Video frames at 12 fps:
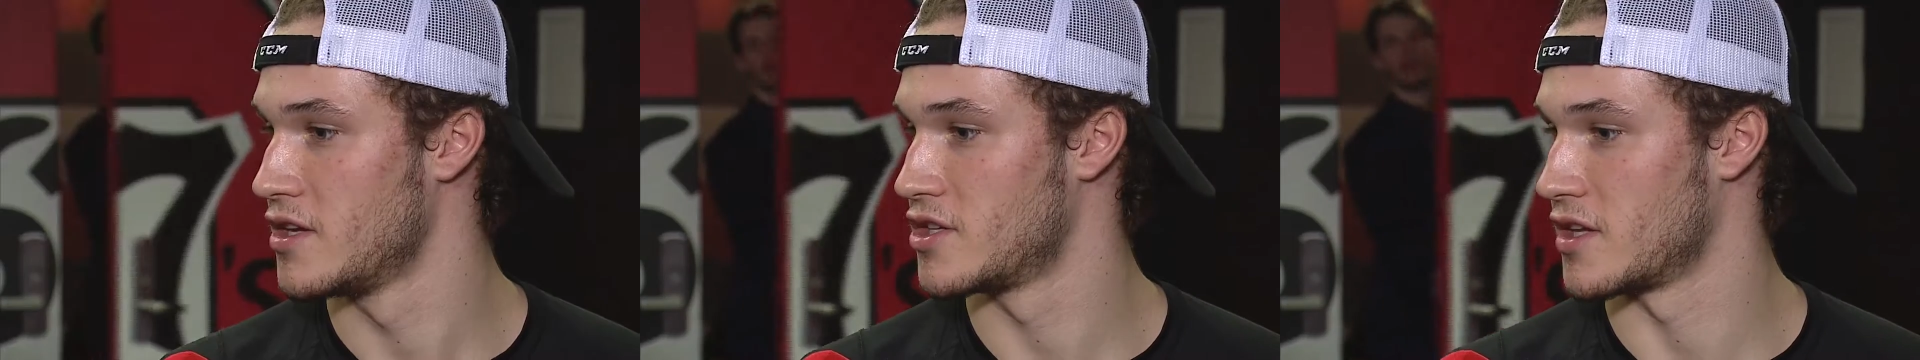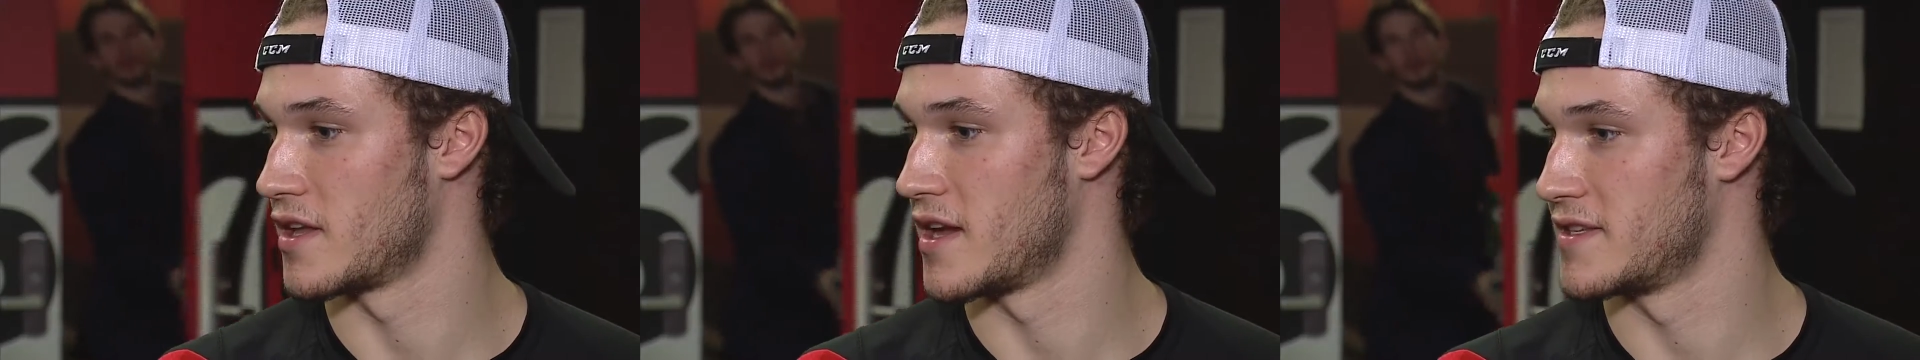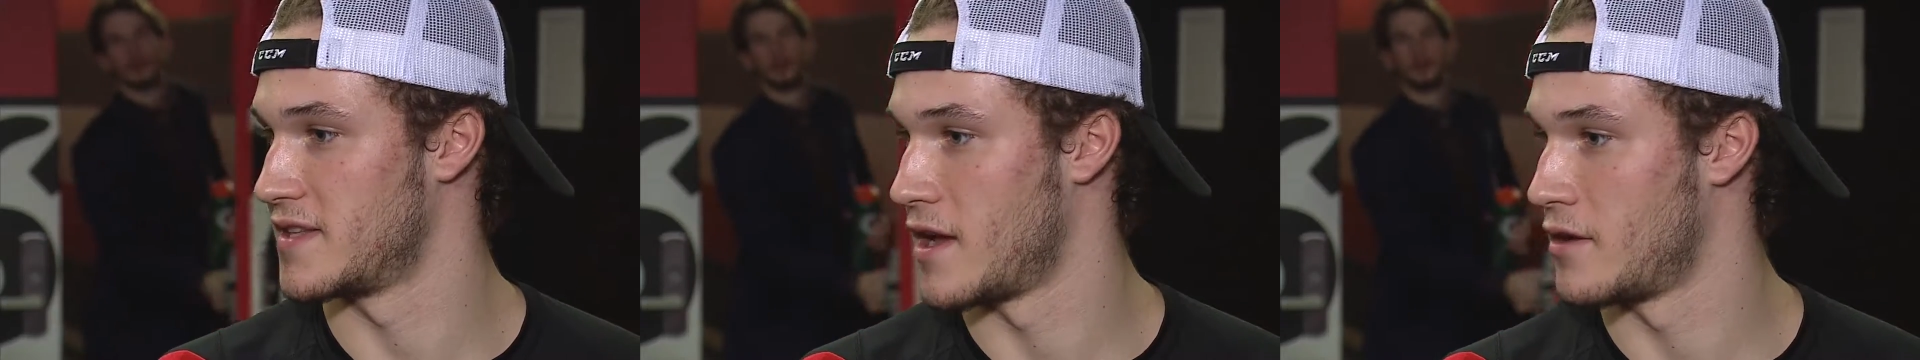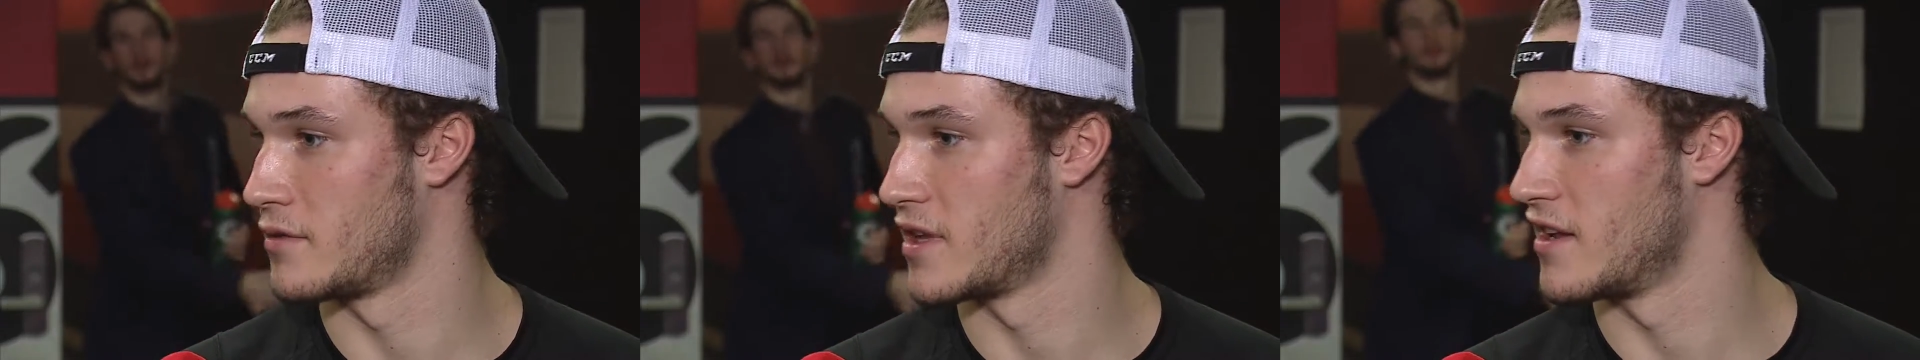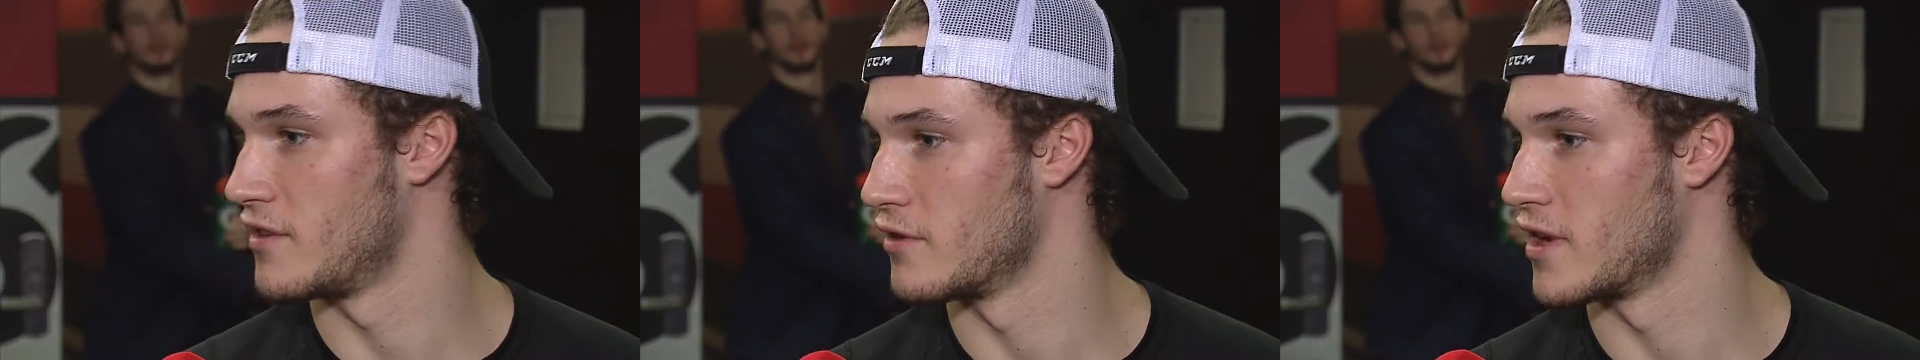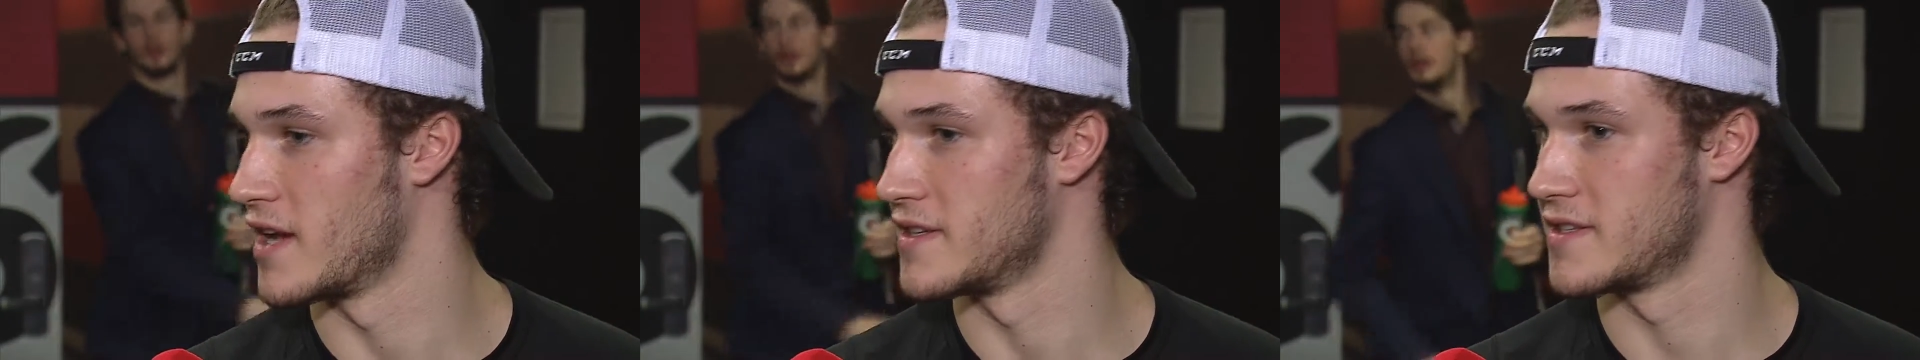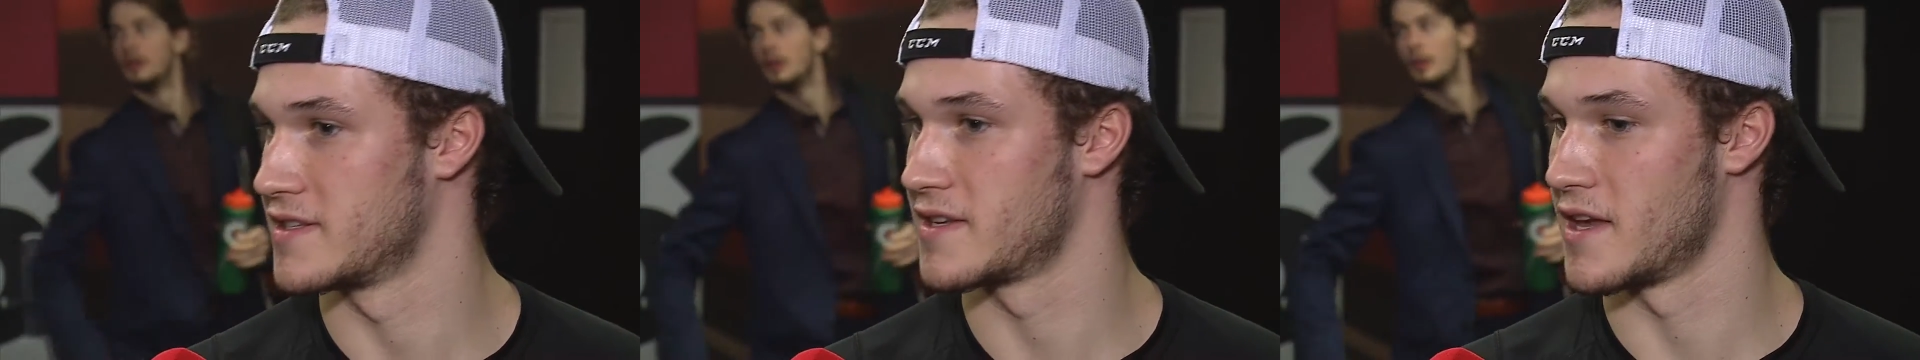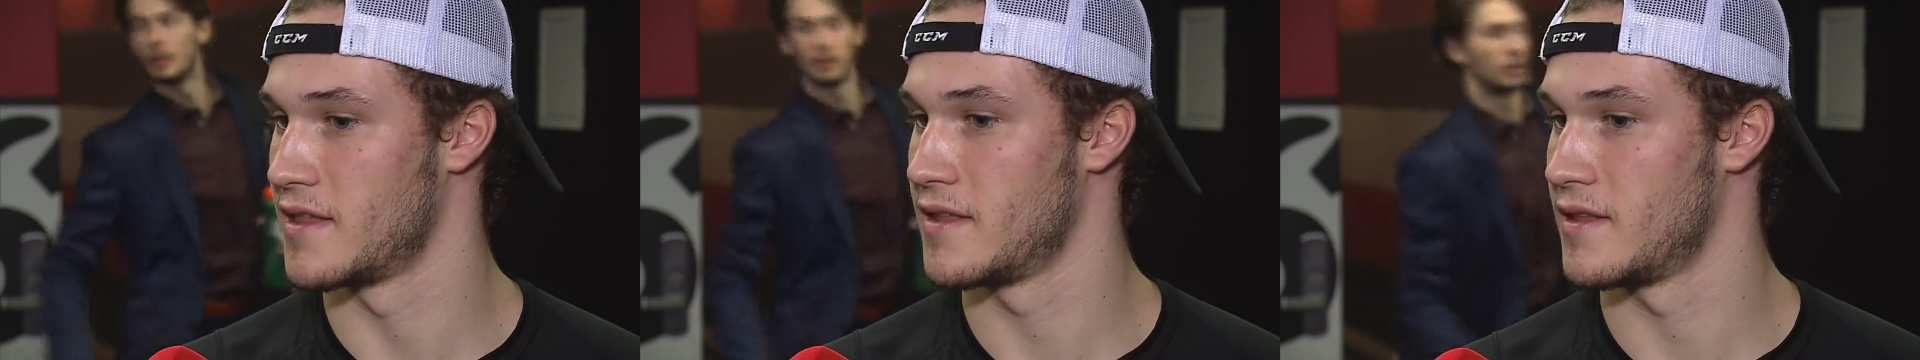shut guys down, get under guys'
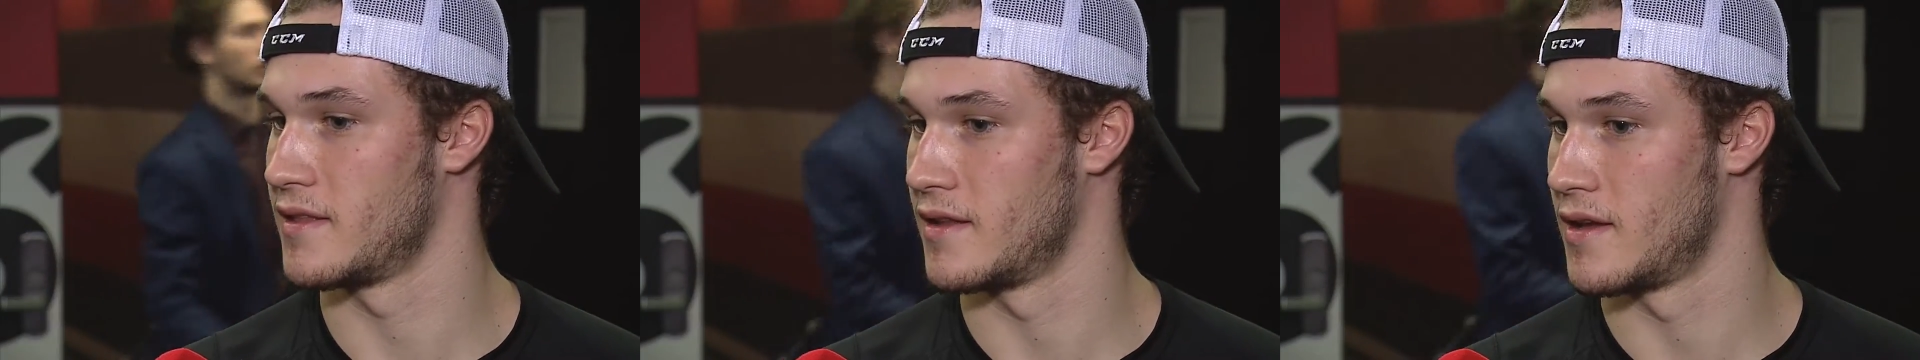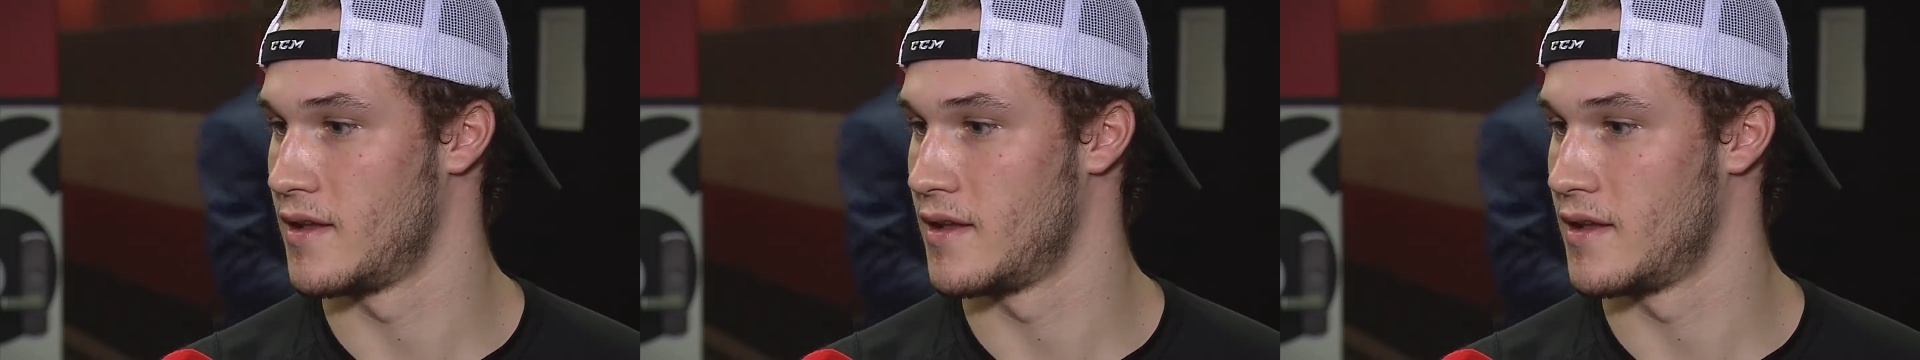skin, and